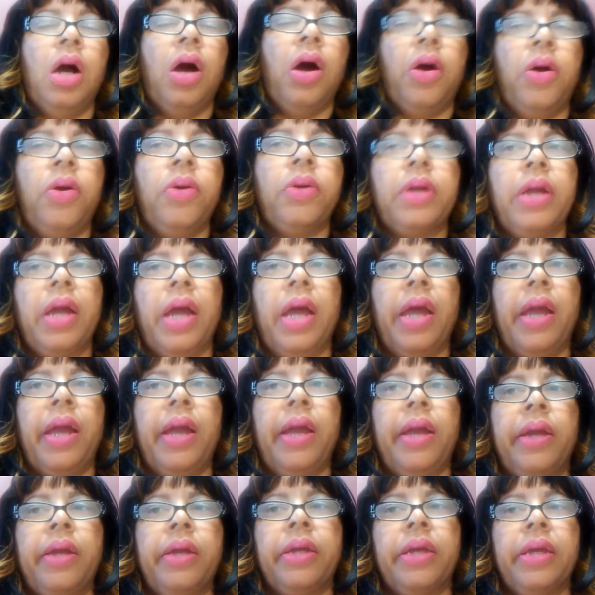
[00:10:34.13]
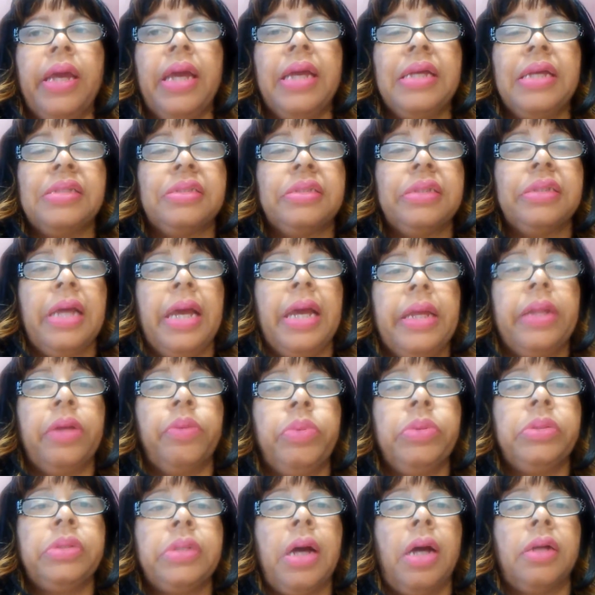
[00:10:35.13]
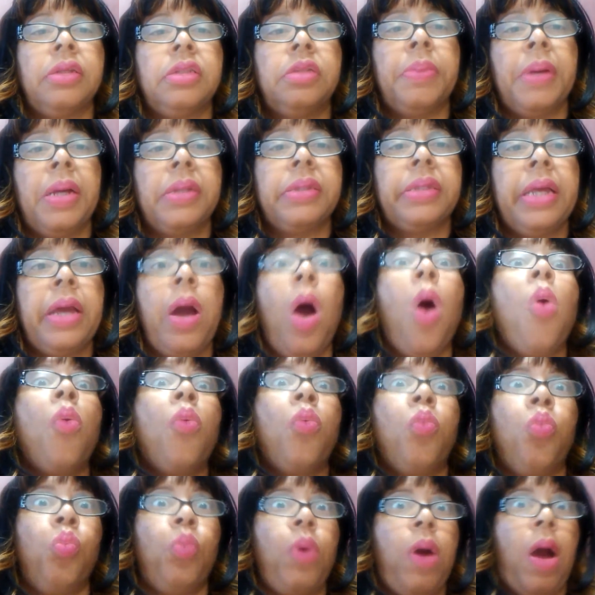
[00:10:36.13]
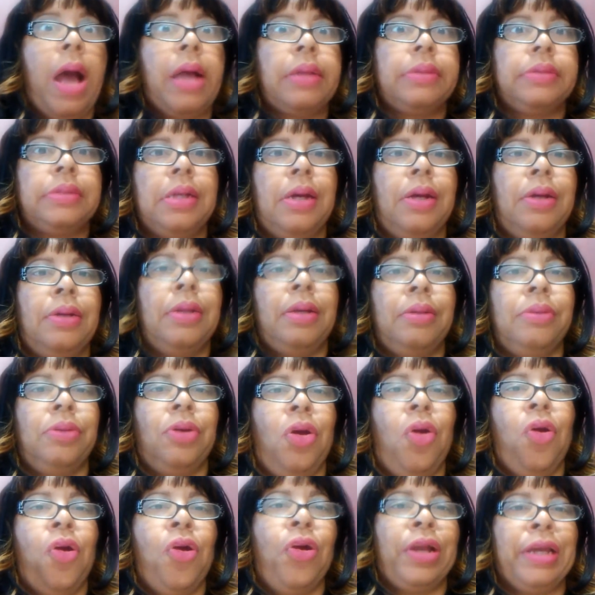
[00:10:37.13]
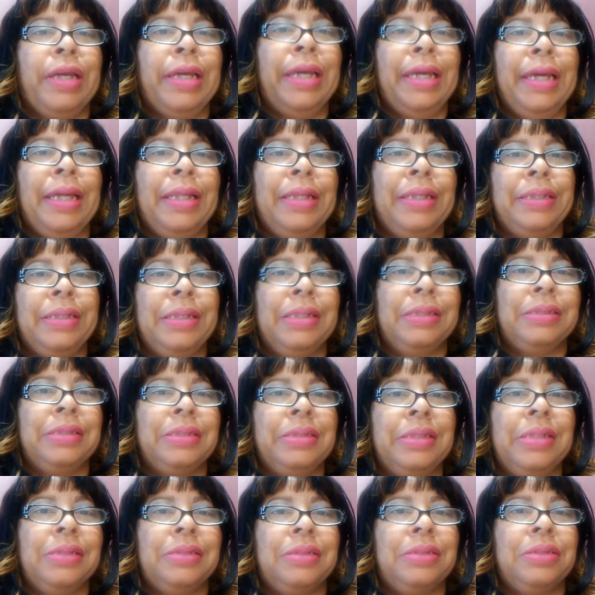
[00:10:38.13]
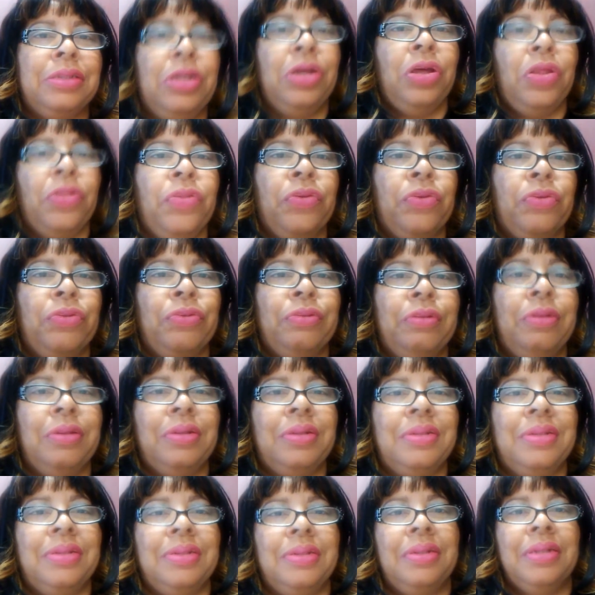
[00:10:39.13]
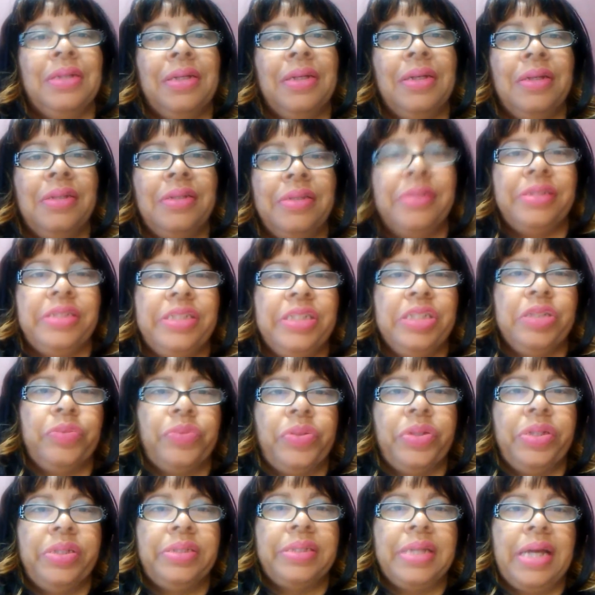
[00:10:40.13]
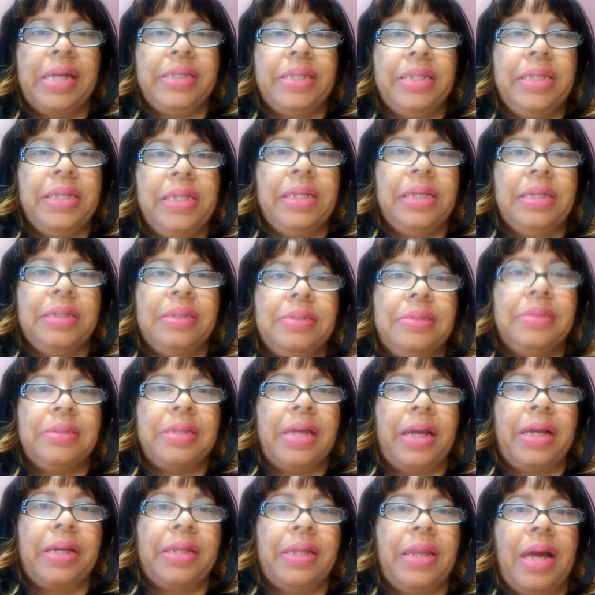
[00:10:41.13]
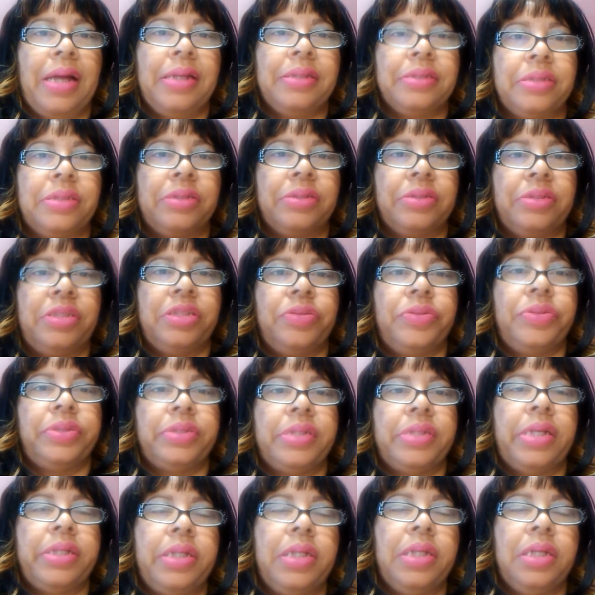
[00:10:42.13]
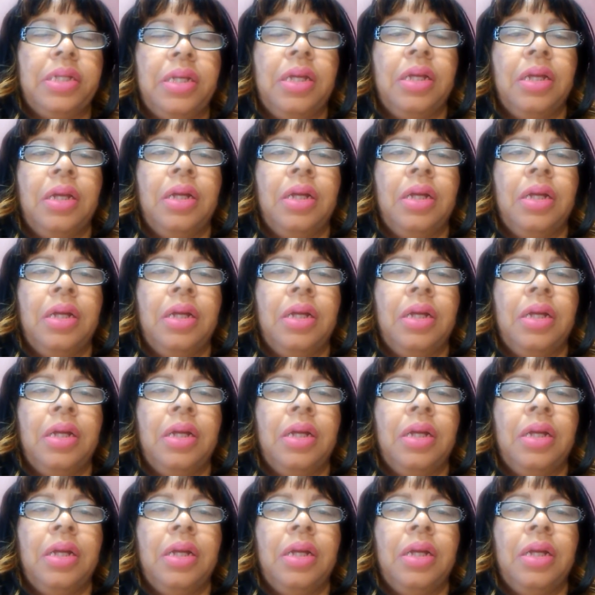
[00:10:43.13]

Okay, gaslighting. We talked about that. Oh, I talked at R. Kelly. That's the other series I did, psychological series I did.